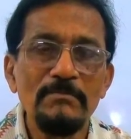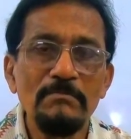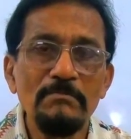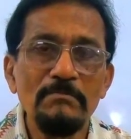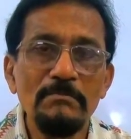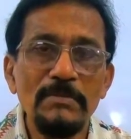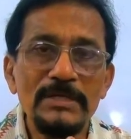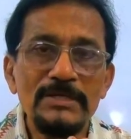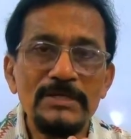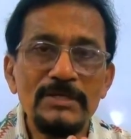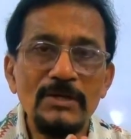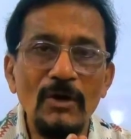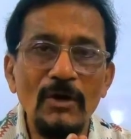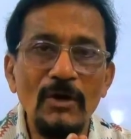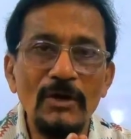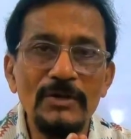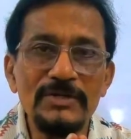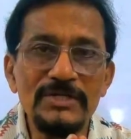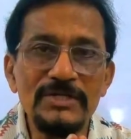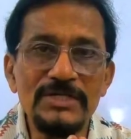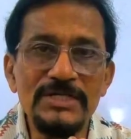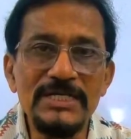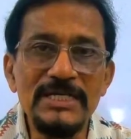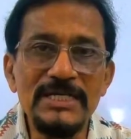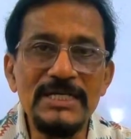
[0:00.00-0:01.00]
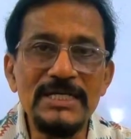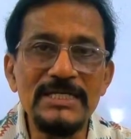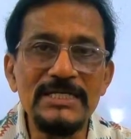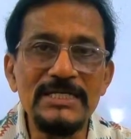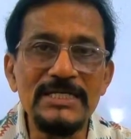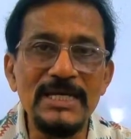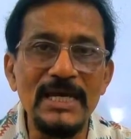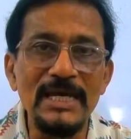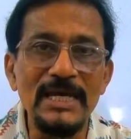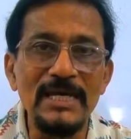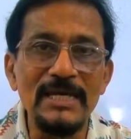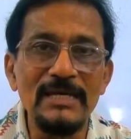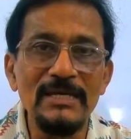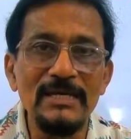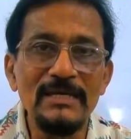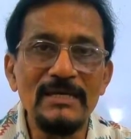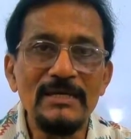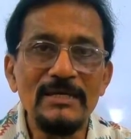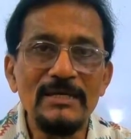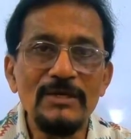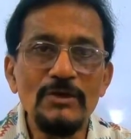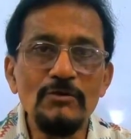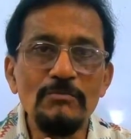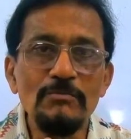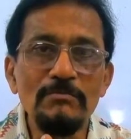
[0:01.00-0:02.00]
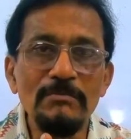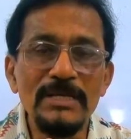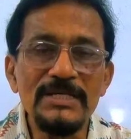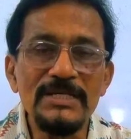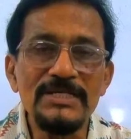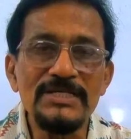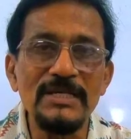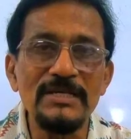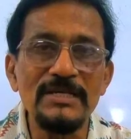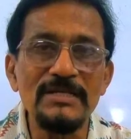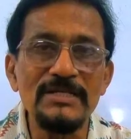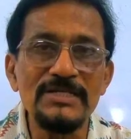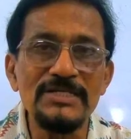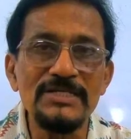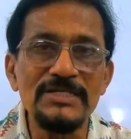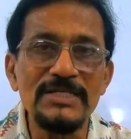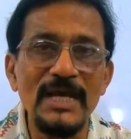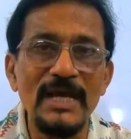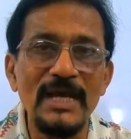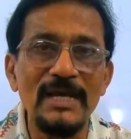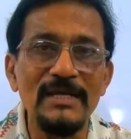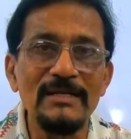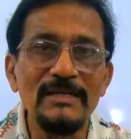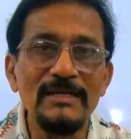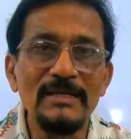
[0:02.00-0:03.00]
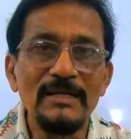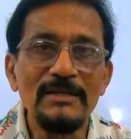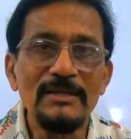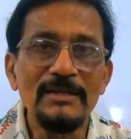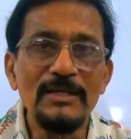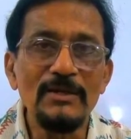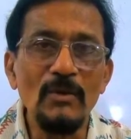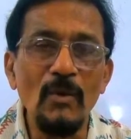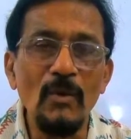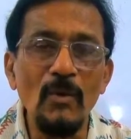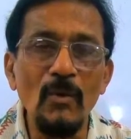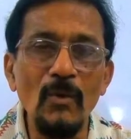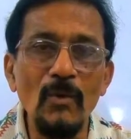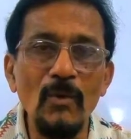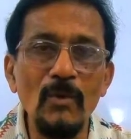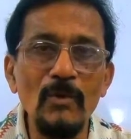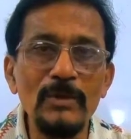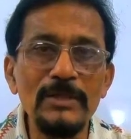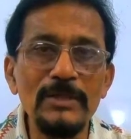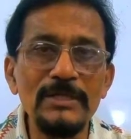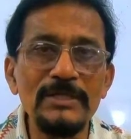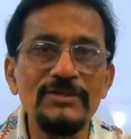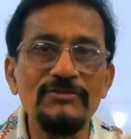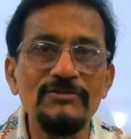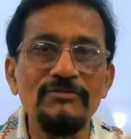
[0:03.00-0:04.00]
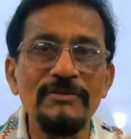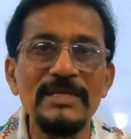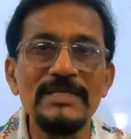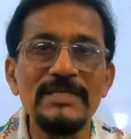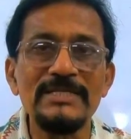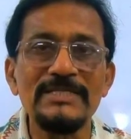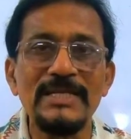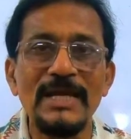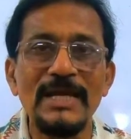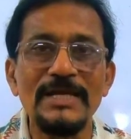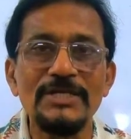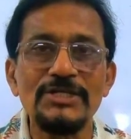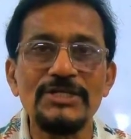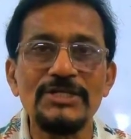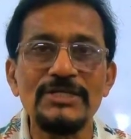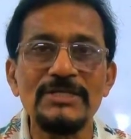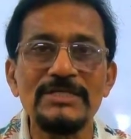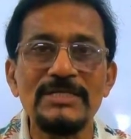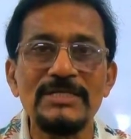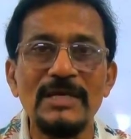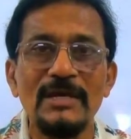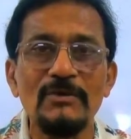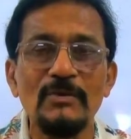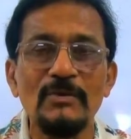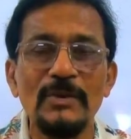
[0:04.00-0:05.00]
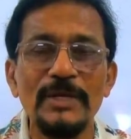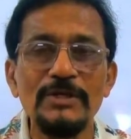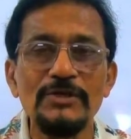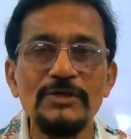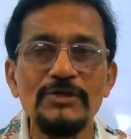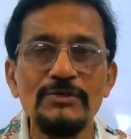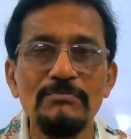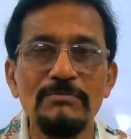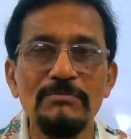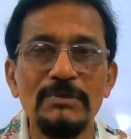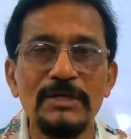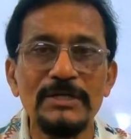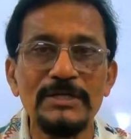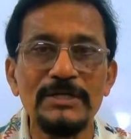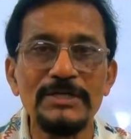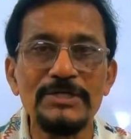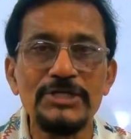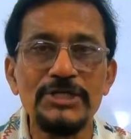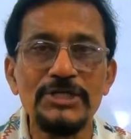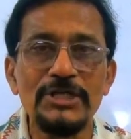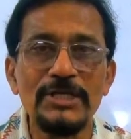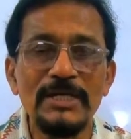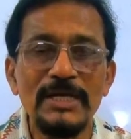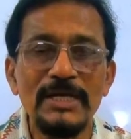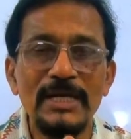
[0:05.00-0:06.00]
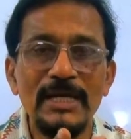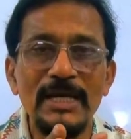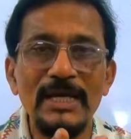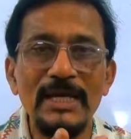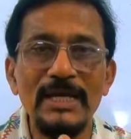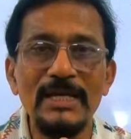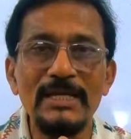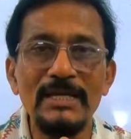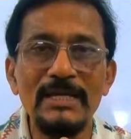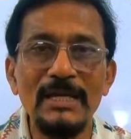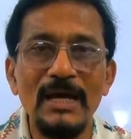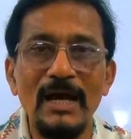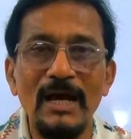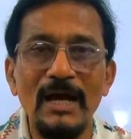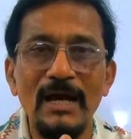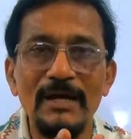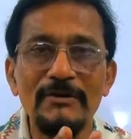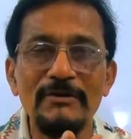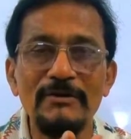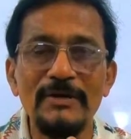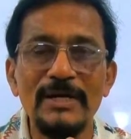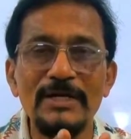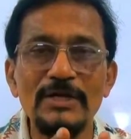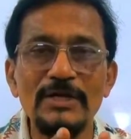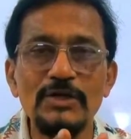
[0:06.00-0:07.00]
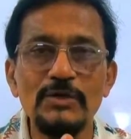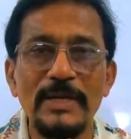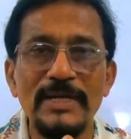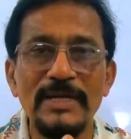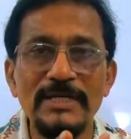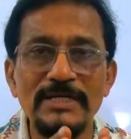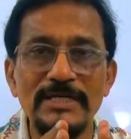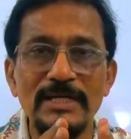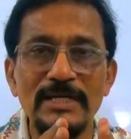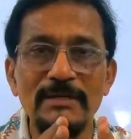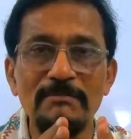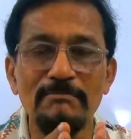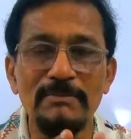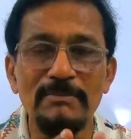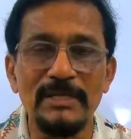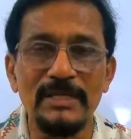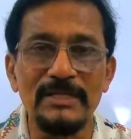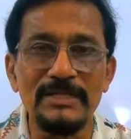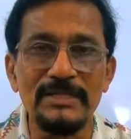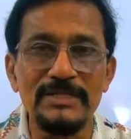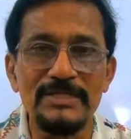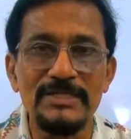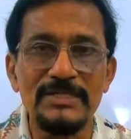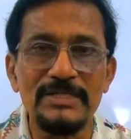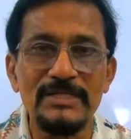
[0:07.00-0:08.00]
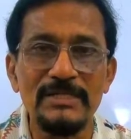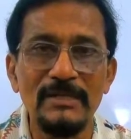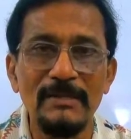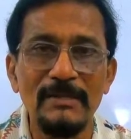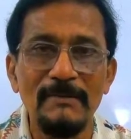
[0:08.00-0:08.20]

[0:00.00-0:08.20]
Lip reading: But on D-Day, you must understand that all the three sections are going to merge in 120 minutes.